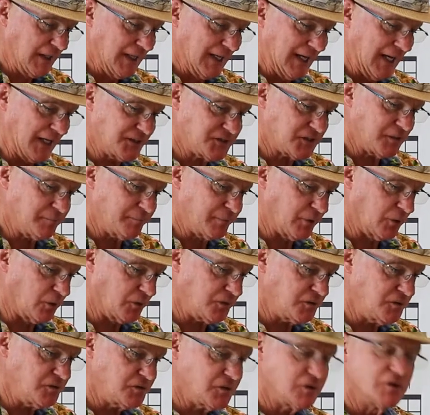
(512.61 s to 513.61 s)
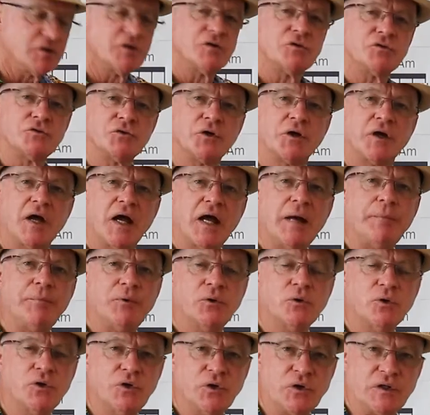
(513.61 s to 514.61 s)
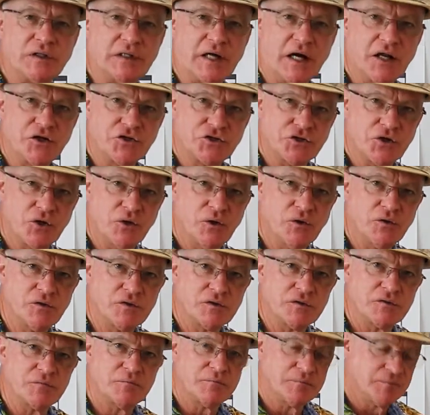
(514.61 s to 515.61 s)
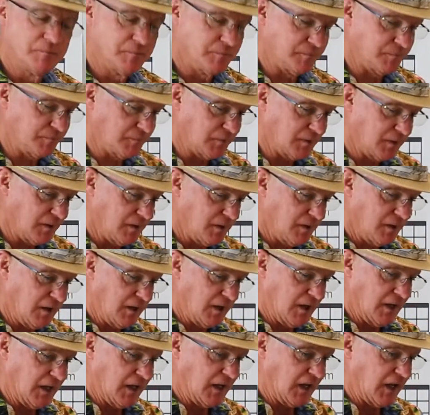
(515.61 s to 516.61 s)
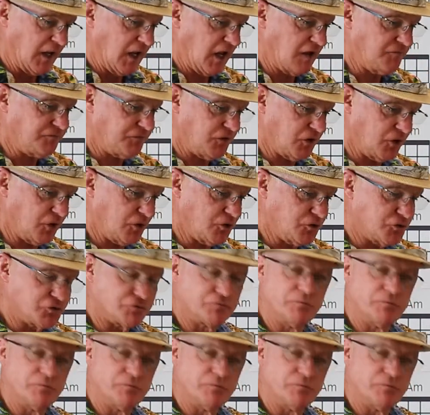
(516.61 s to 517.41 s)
It's important to keep your ukulele tuned. If you